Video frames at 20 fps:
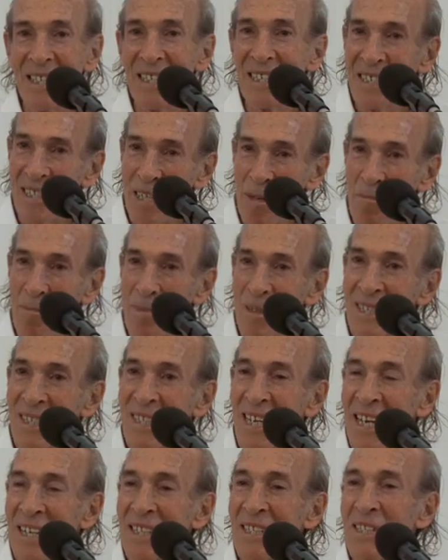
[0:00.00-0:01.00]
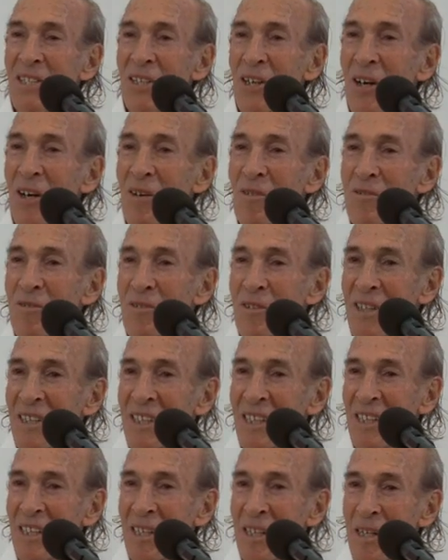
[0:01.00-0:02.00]
simple sense of
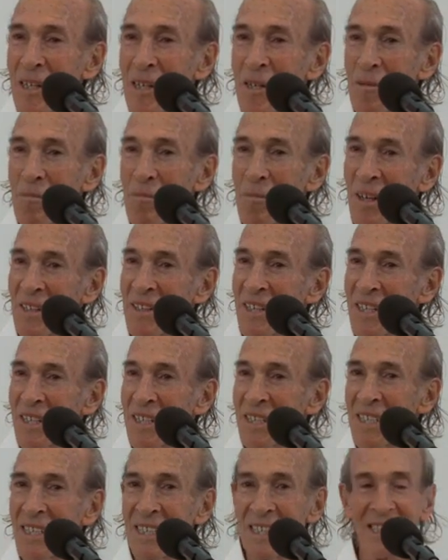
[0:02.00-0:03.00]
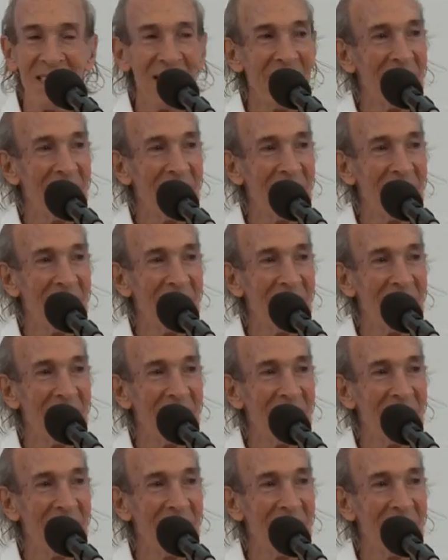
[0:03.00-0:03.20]
Mother's